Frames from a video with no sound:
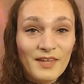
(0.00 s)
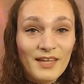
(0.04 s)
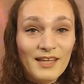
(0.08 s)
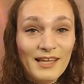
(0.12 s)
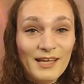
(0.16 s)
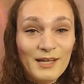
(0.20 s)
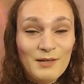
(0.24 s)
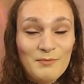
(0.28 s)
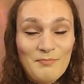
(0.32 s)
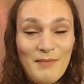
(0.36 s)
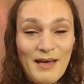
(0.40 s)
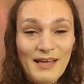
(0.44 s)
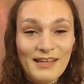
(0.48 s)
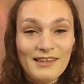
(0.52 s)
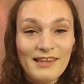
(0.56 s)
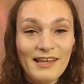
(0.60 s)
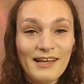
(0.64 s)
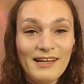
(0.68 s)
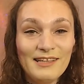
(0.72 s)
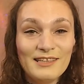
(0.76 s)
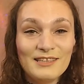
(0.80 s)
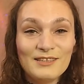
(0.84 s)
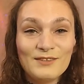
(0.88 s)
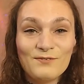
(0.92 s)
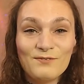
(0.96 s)
like
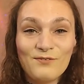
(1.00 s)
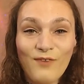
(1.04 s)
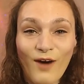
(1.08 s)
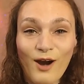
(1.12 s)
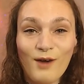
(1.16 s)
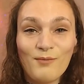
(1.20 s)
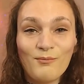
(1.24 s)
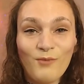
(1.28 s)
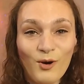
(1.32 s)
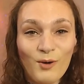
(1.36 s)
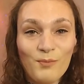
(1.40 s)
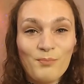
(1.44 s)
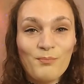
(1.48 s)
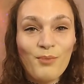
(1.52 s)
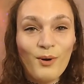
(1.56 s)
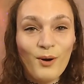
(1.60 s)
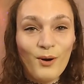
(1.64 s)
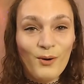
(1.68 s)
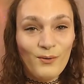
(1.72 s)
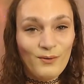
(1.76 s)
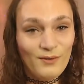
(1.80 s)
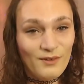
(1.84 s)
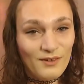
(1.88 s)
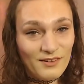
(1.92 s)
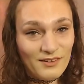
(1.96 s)
methane is far more
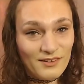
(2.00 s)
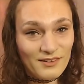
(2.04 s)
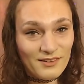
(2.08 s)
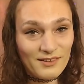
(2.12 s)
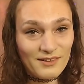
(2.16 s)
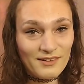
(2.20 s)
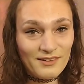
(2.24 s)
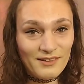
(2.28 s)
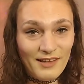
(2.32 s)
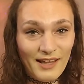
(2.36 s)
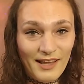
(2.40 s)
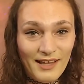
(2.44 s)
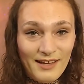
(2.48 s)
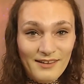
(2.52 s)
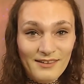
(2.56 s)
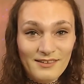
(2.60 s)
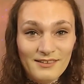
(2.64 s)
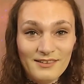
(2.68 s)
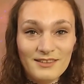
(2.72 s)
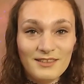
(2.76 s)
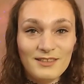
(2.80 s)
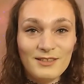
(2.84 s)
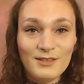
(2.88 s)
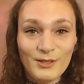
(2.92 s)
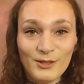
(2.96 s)
potent
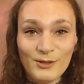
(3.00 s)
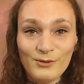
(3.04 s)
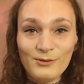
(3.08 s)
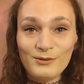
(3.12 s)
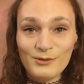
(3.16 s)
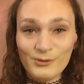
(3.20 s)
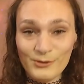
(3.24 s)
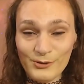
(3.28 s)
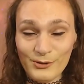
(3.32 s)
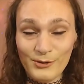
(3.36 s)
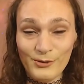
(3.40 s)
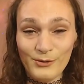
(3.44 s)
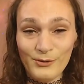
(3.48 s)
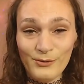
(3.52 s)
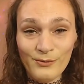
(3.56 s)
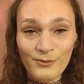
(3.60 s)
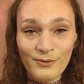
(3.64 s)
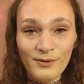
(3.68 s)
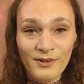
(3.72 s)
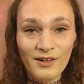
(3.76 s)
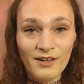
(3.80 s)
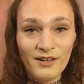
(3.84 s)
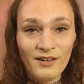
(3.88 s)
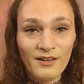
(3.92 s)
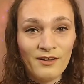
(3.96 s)
than
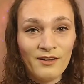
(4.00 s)
co2